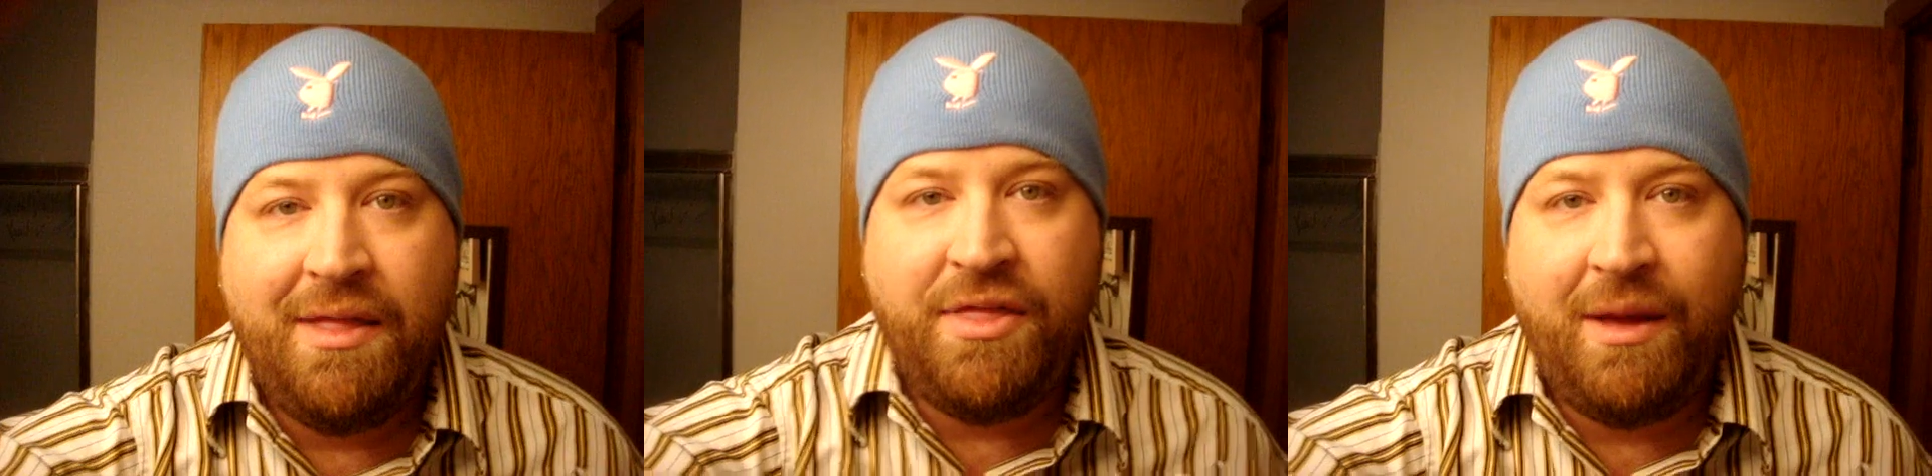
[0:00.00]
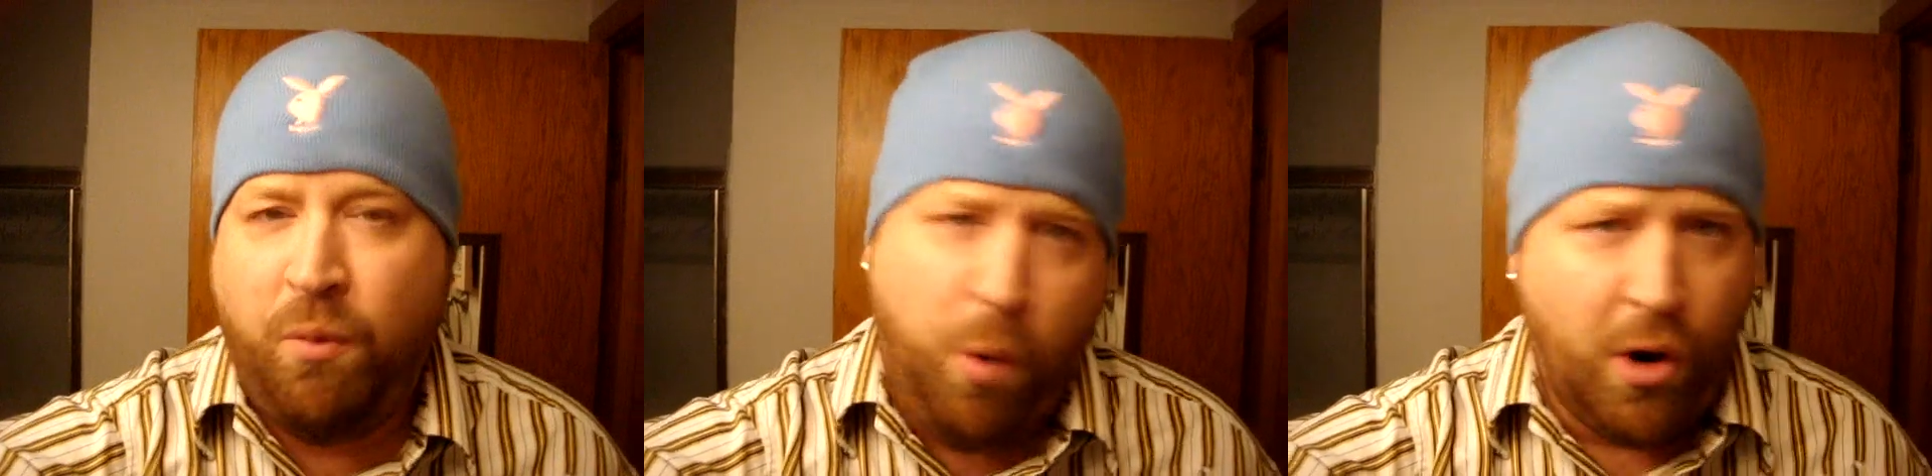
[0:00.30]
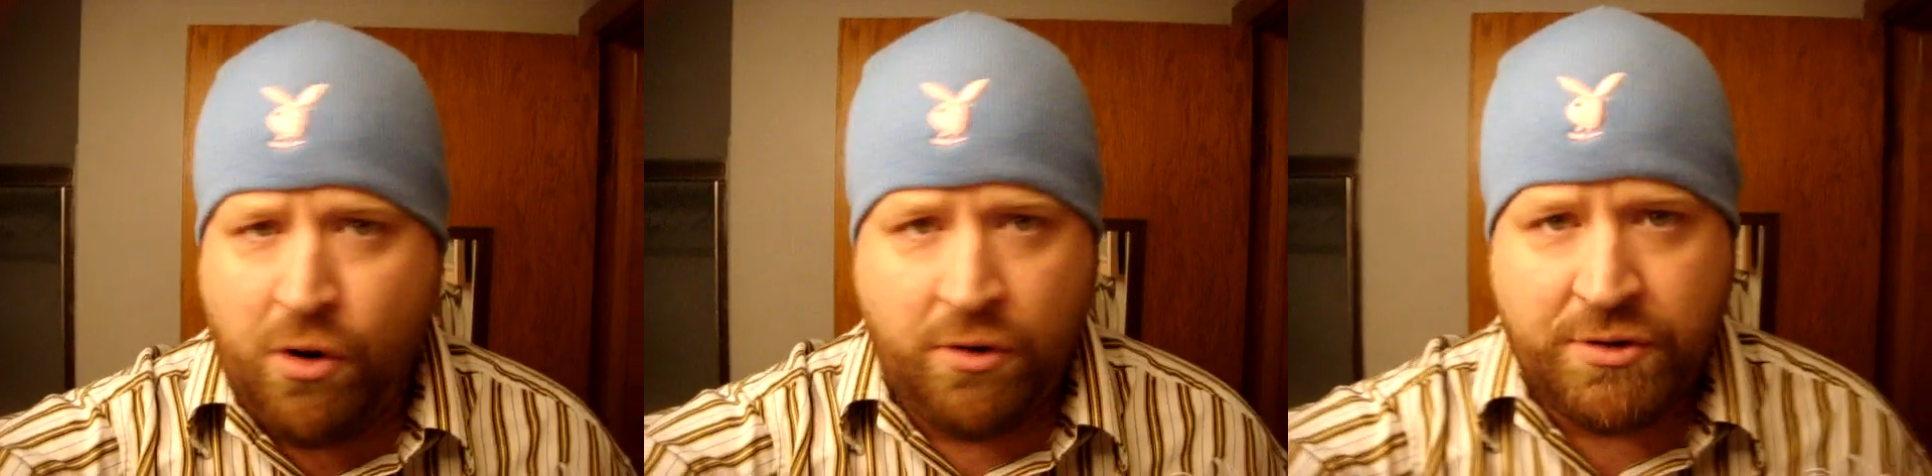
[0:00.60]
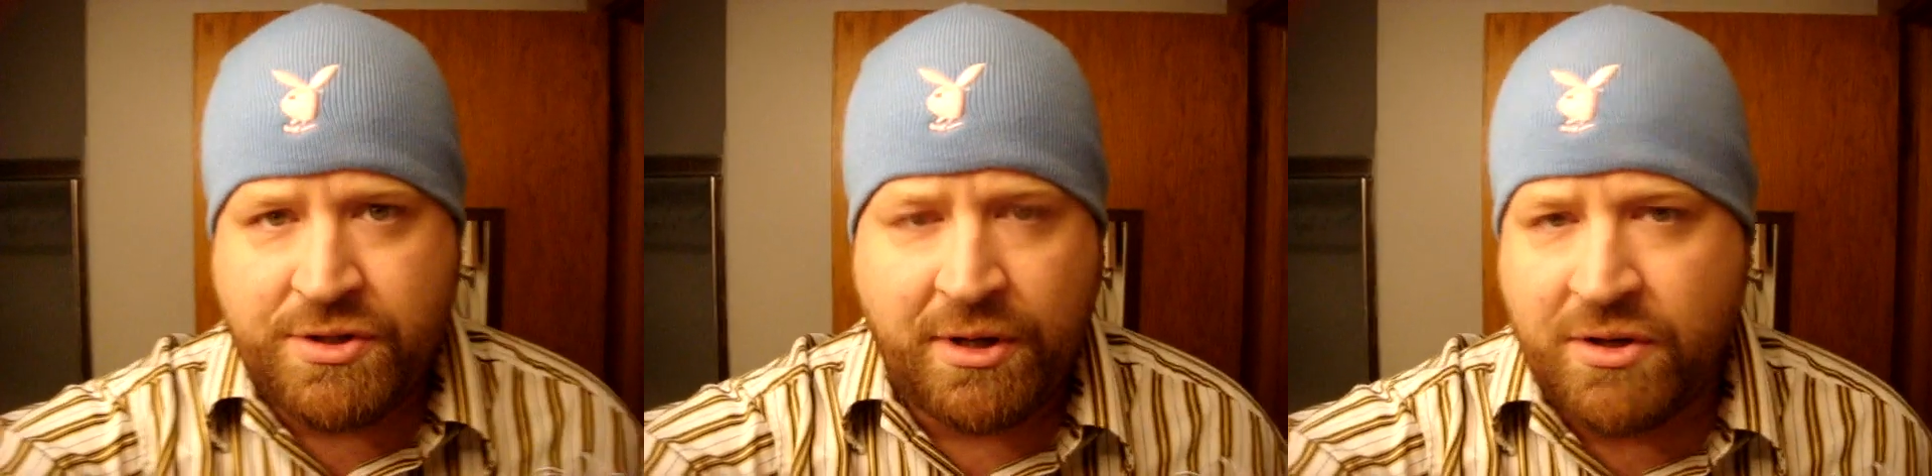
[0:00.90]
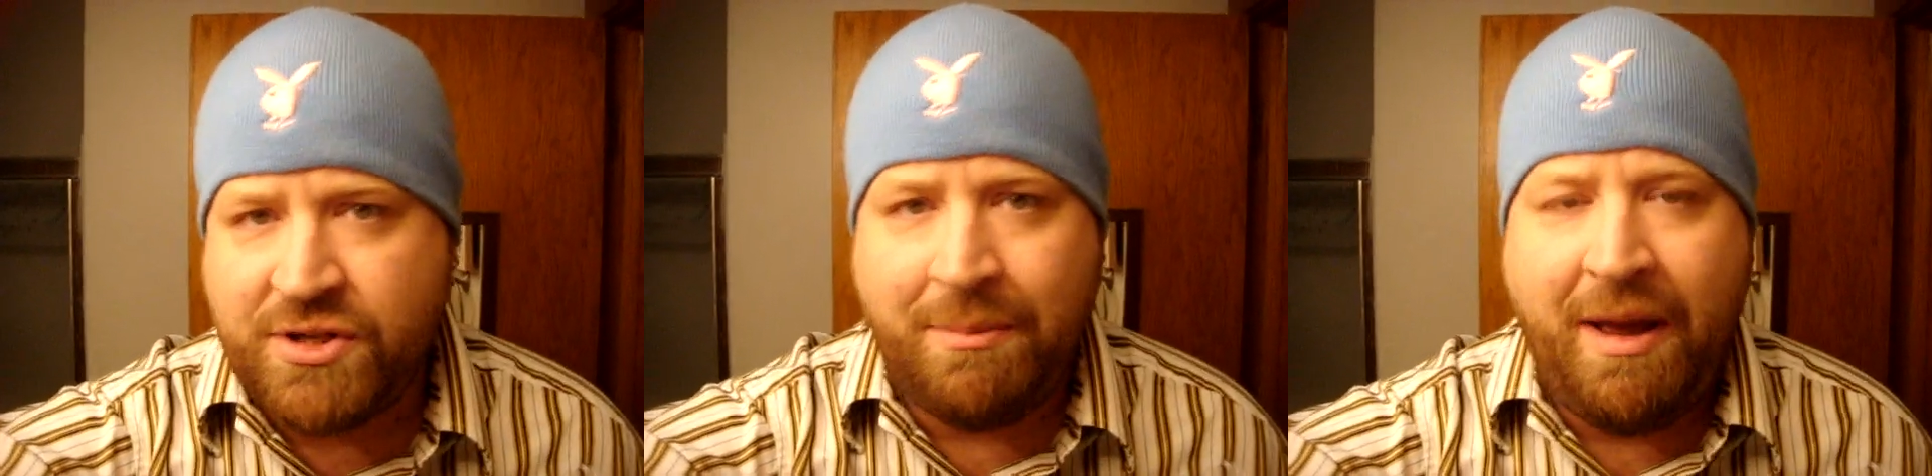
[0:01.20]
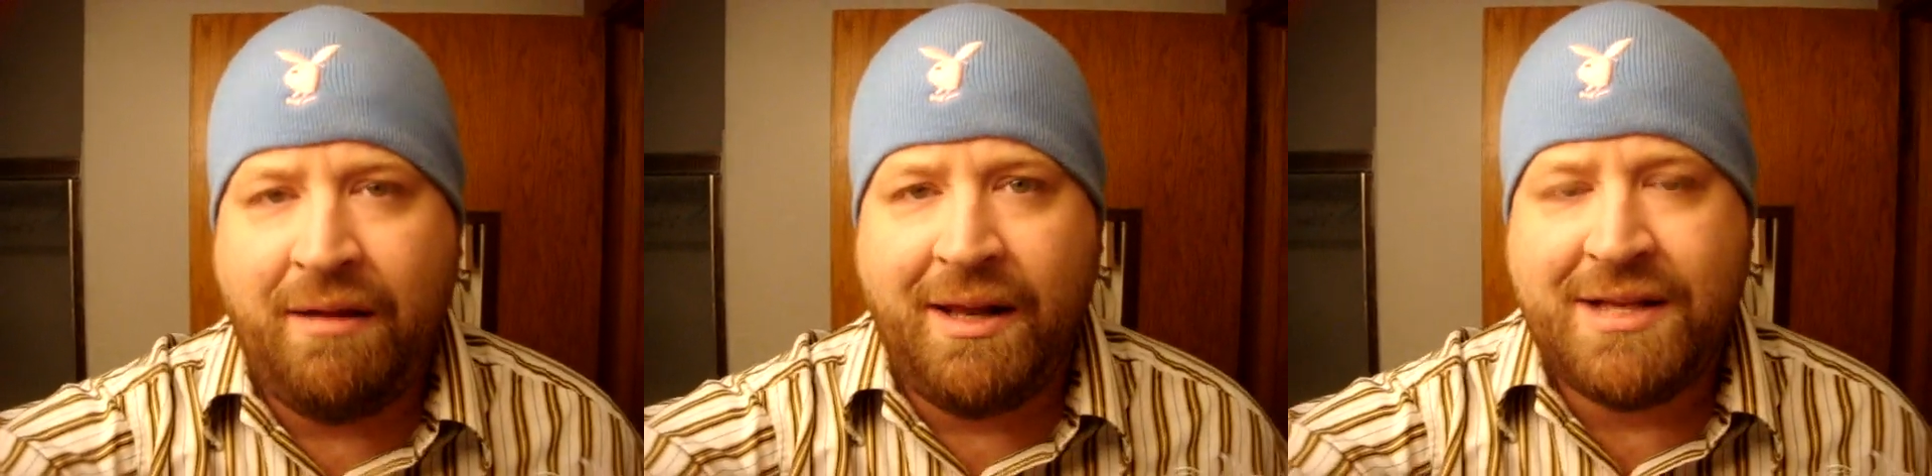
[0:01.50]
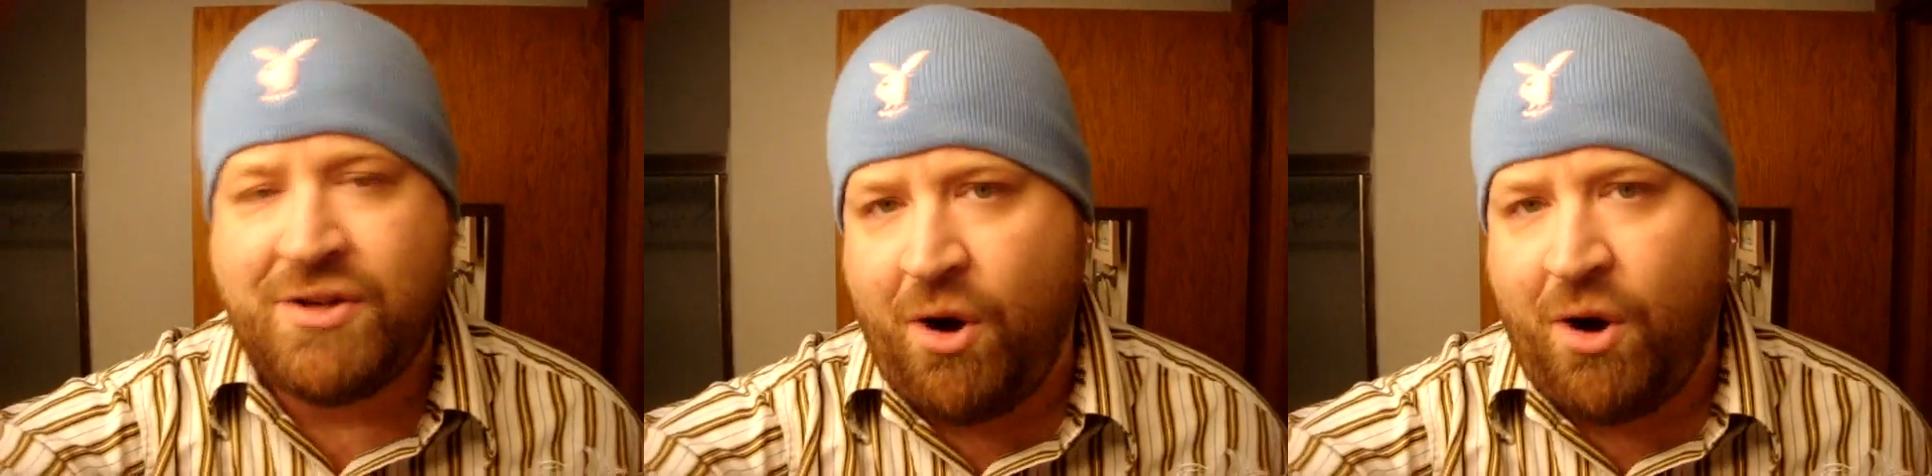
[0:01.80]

that words are somehow less